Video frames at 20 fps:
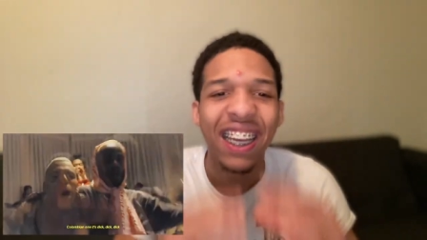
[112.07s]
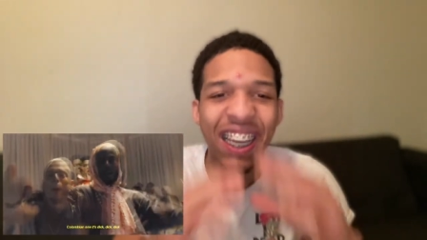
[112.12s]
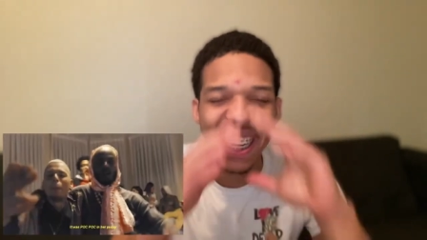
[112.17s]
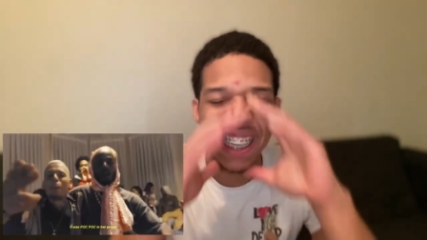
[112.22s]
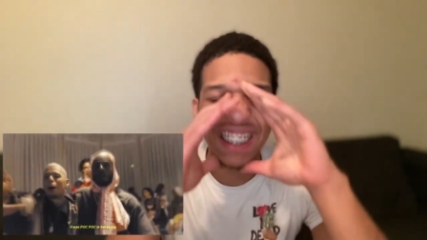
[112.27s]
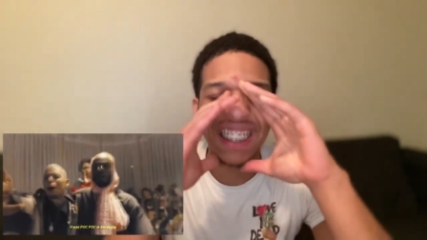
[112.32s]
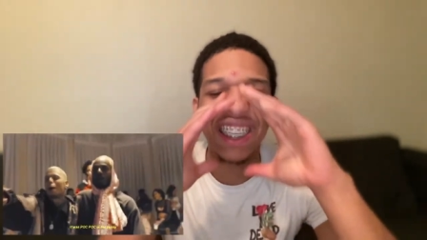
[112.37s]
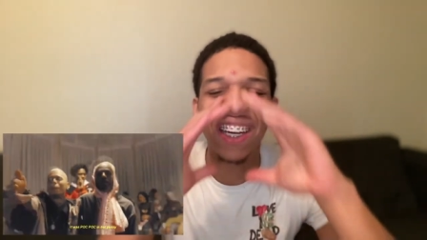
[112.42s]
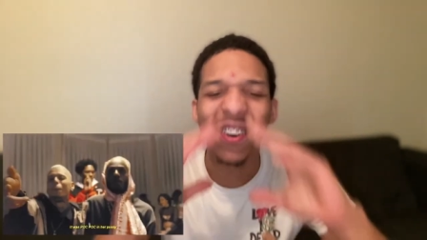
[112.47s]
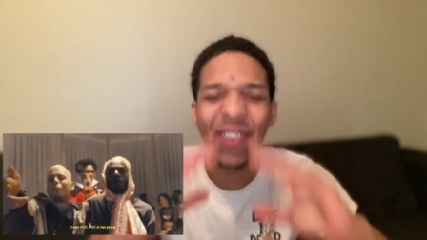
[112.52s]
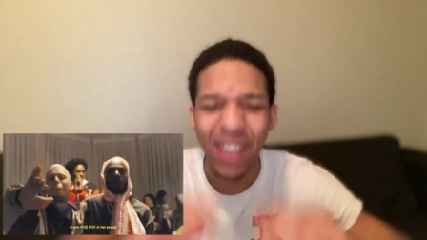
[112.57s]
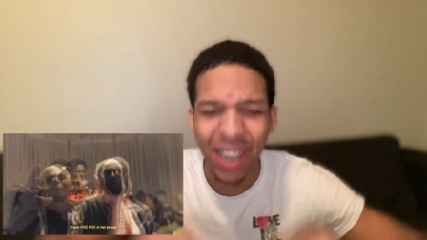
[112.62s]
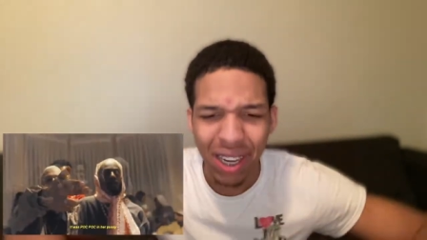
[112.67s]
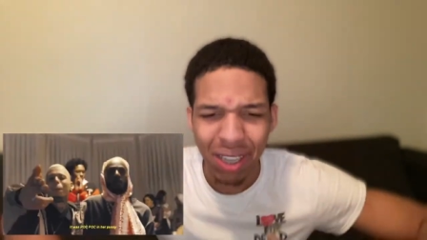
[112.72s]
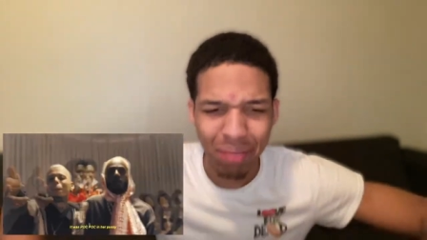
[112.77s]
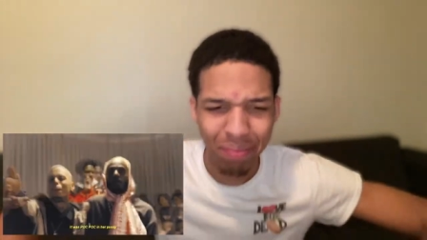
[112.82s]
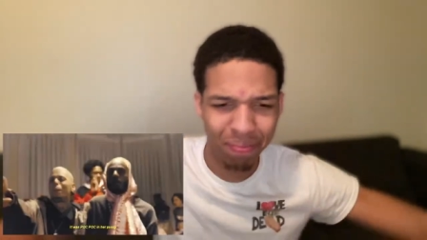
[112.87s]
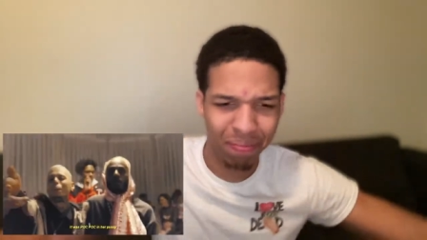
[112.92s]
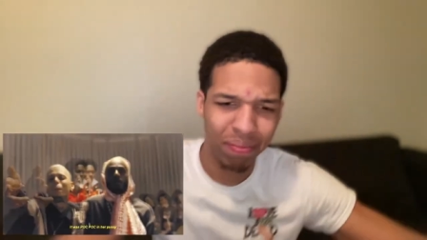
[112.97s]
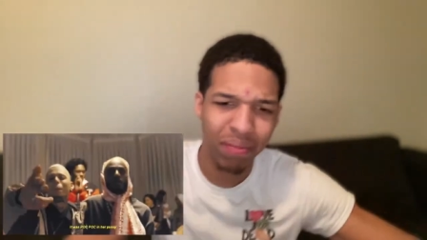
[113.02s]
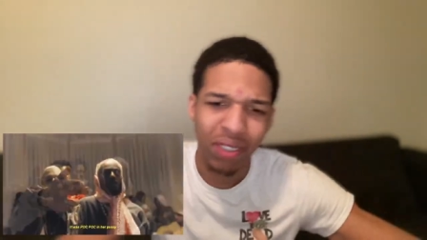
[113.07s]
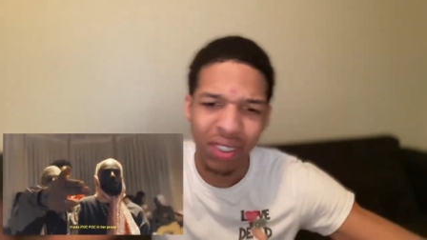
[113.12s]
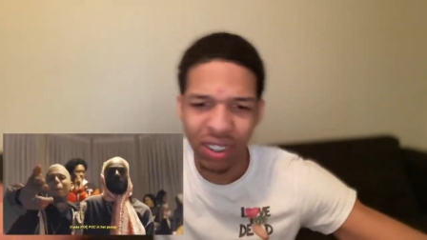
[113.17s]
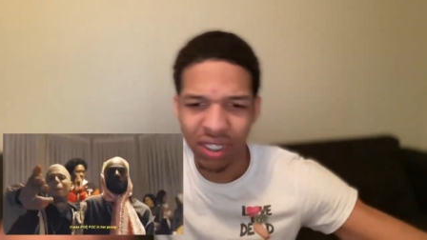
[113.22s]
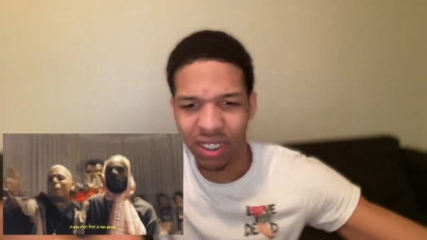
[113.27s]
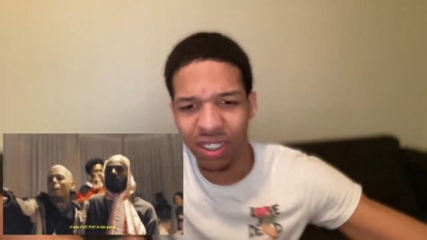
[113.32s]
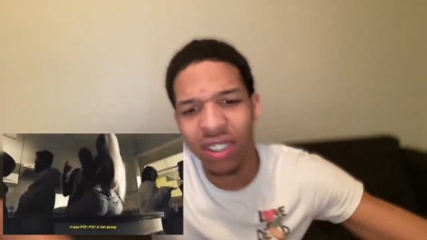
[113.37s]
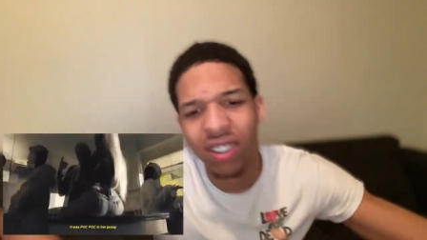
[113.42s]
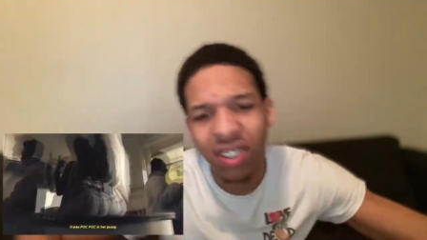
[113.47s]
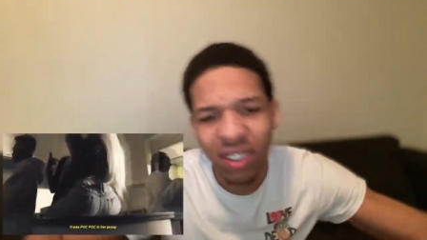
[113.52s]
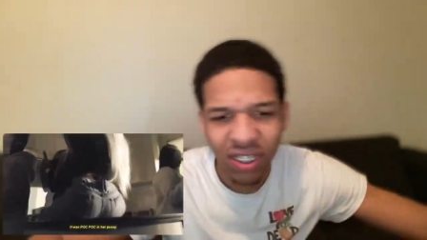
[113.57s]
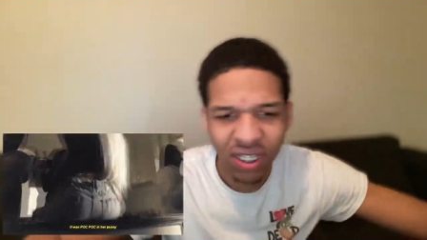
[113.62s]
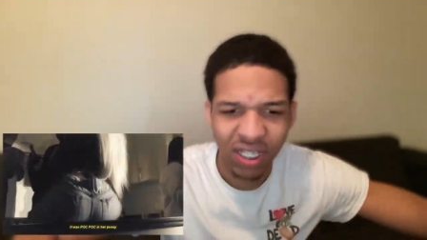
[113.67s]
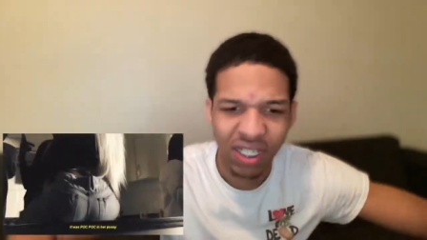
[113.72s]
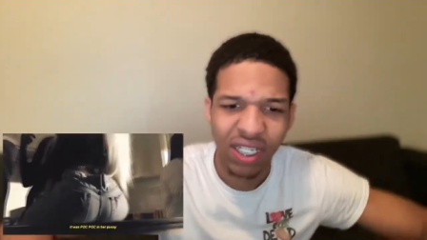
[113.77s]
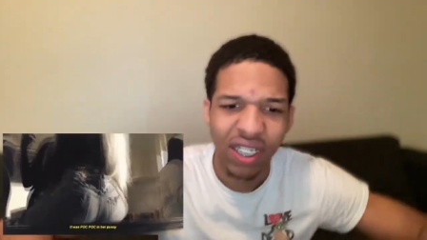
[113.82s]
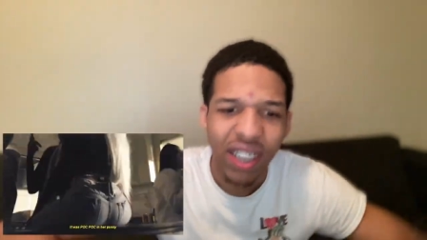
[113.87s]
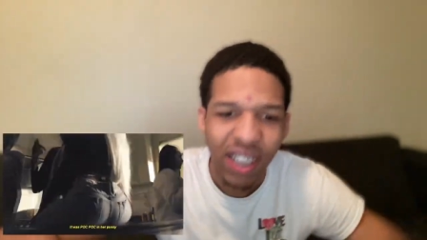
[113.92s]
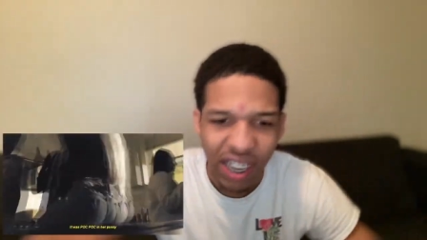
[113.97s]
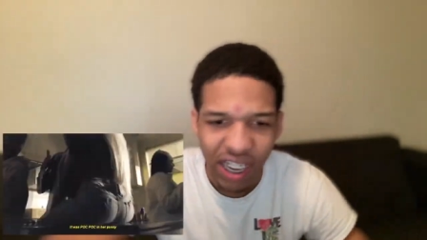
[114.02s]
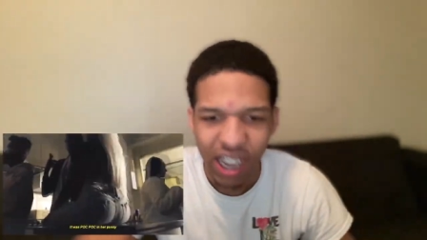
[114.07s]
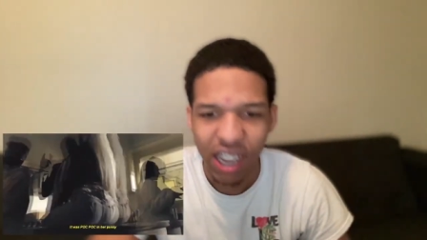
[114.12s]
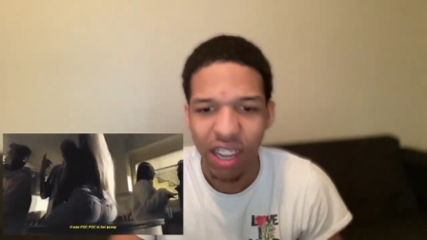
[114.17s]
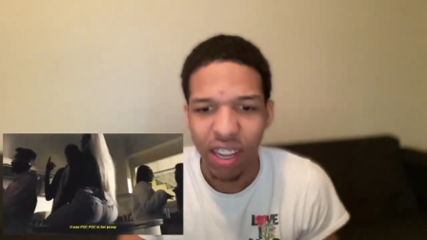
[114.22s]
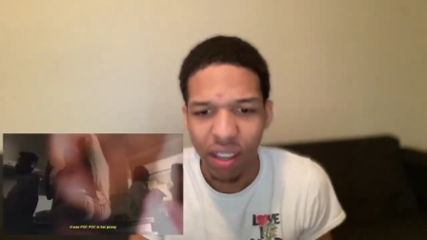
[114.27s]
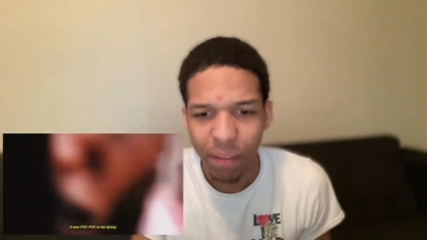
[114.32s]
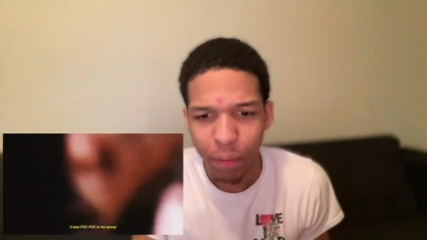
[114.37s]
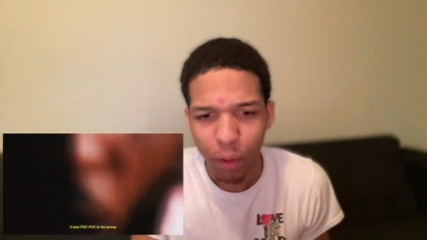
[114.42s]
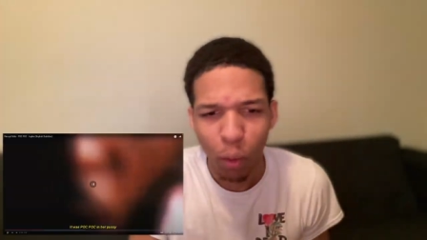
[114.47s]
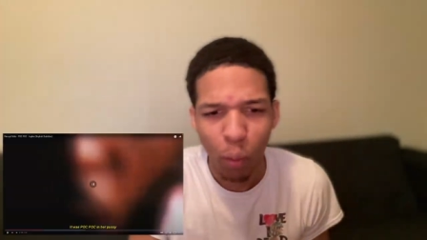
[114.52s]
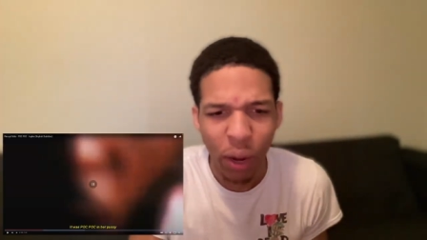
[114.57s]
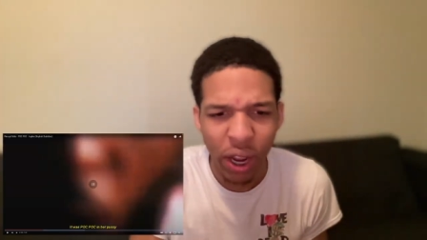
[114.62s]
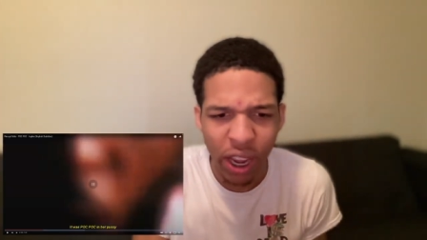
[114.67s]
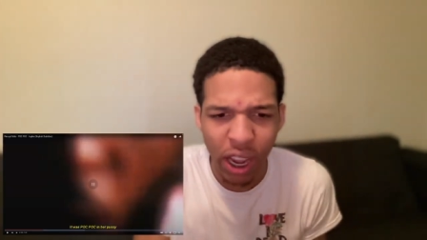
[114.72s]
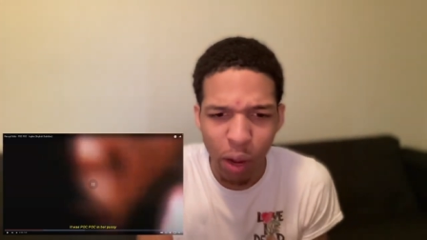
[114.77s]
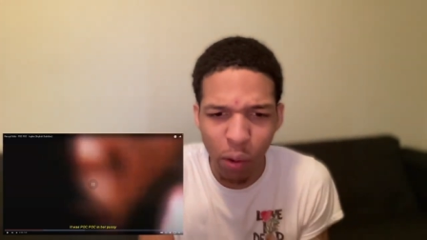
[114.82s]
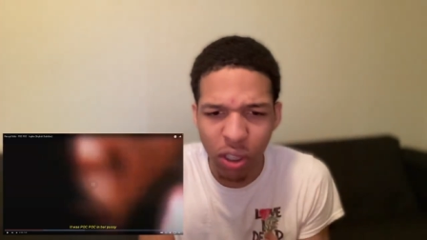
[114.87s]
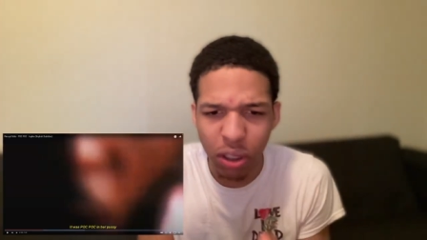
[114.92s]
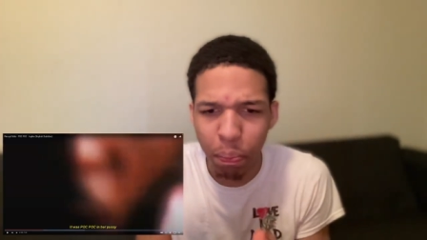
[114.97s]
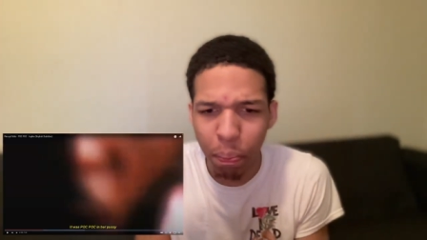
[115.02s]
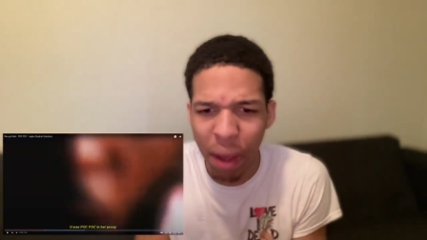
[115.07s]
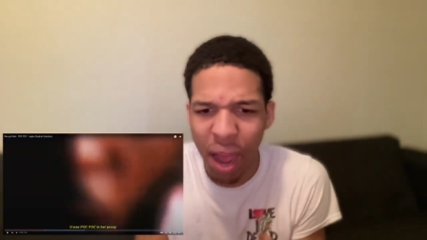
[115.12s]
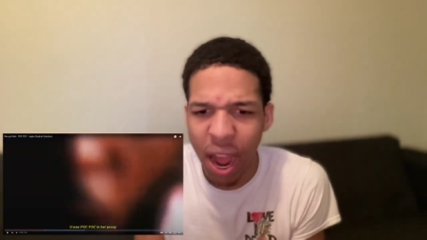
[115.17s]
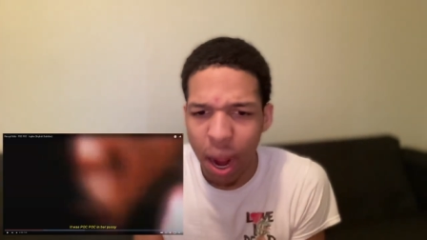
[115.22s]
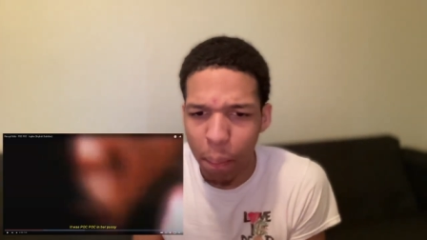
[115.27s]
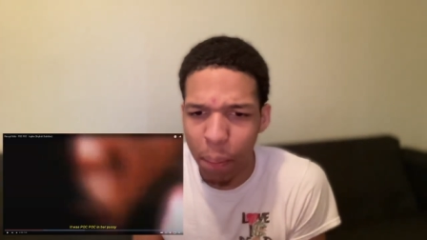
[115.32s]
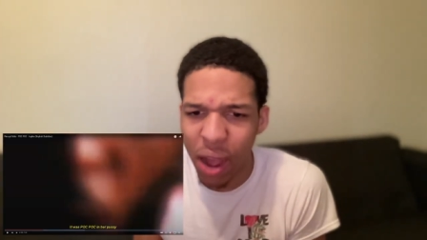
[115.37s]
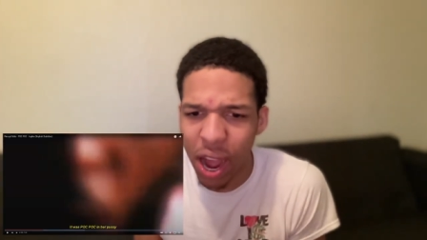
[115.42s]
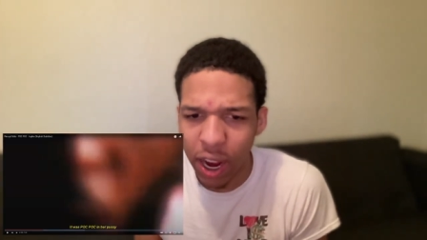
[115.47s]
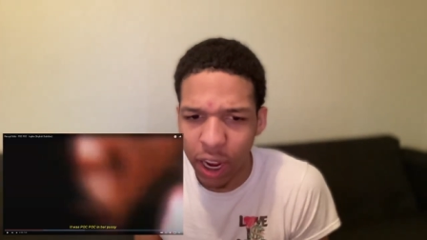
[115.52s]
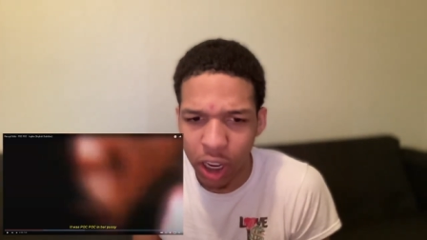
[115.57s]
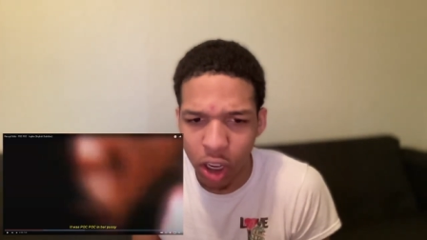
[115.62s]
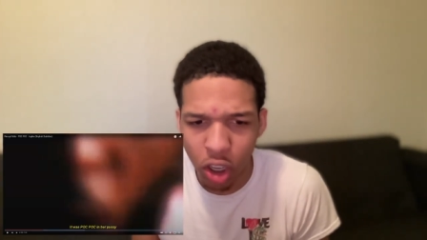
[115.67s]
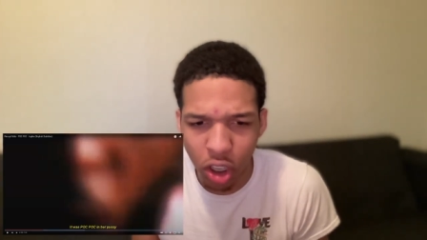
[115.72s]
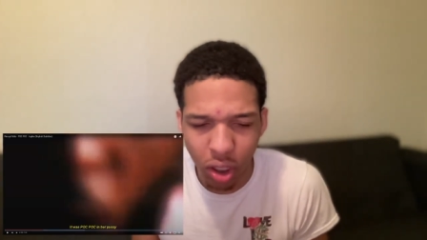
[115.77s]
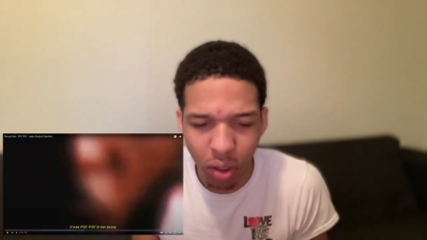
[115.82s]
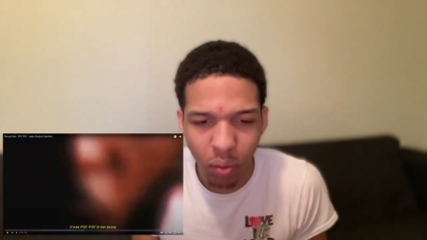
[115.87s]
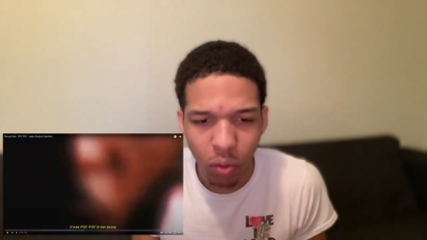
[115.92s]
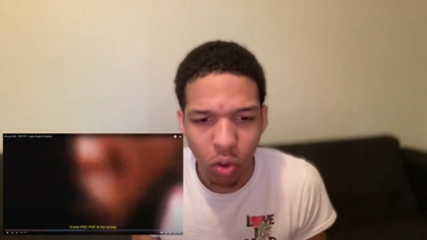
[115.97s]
Is okay. Wait, it was pop pop in her.